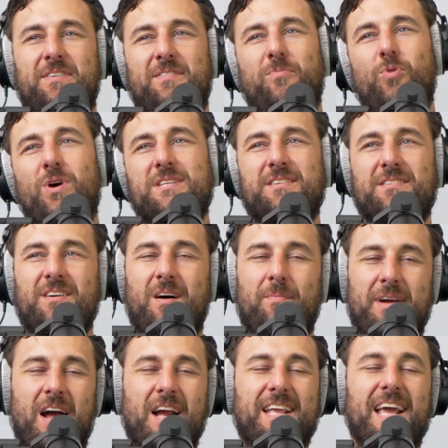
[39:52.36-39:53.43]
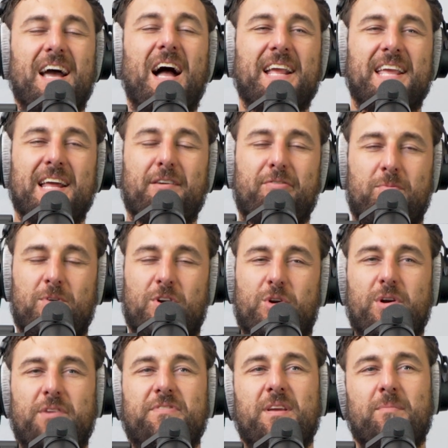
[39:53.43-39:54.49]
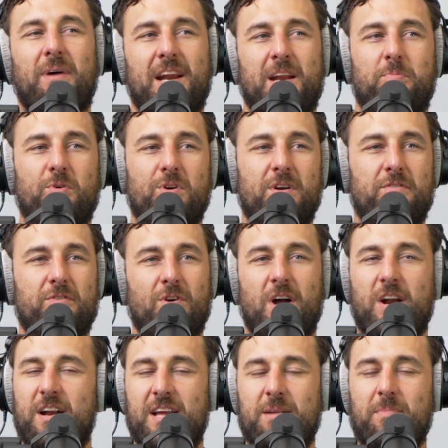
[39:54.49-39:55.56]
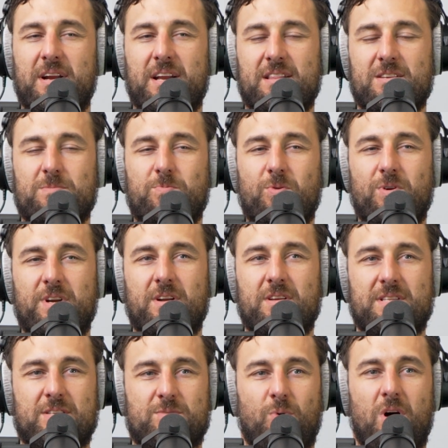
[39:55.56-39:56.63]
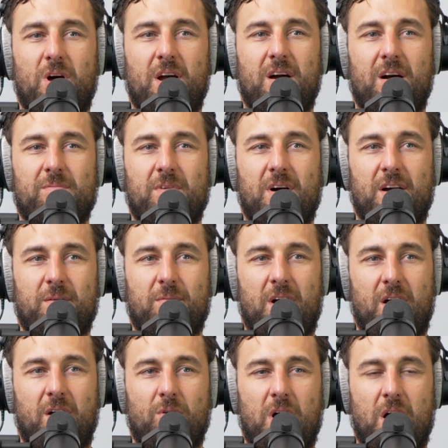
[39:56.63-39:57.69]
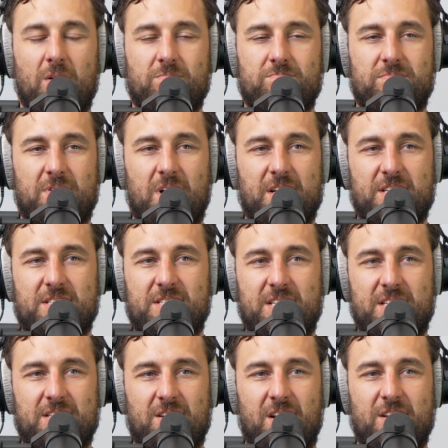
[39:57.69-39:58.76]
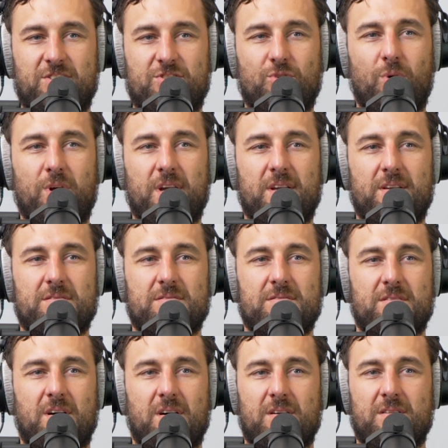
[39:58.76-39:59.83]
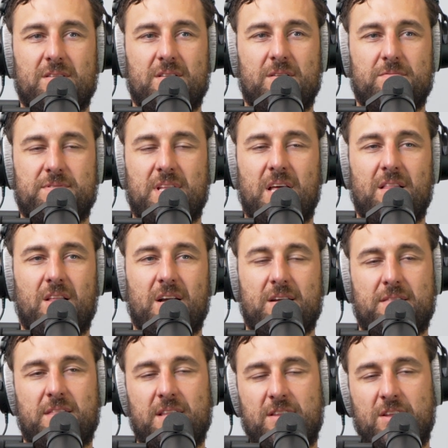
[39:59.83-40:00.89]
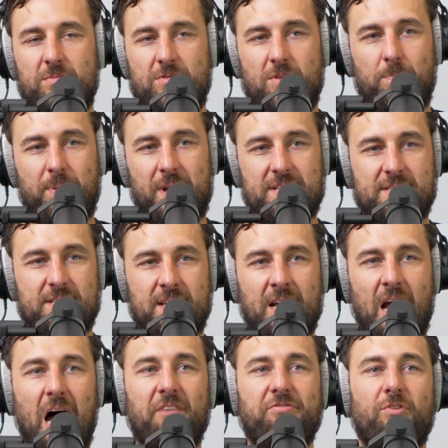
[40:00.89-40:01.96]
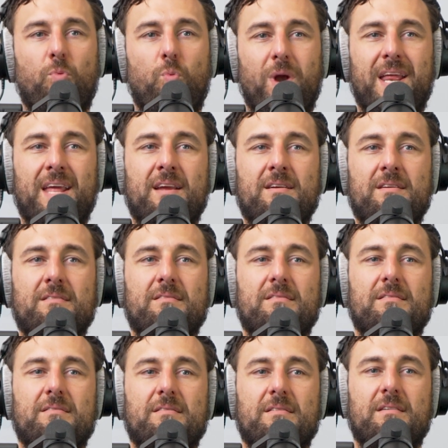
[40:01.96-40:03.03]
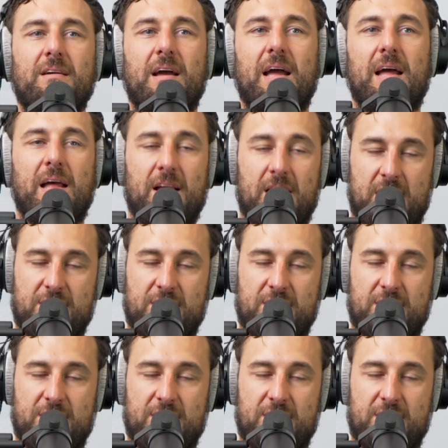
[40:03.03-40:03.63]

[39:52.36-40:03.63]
Where's it? I mean, I get it from a grifting money point of view. I don't need money at this point. That's why I just think I enjoy. There's not like I think the best thing after winning a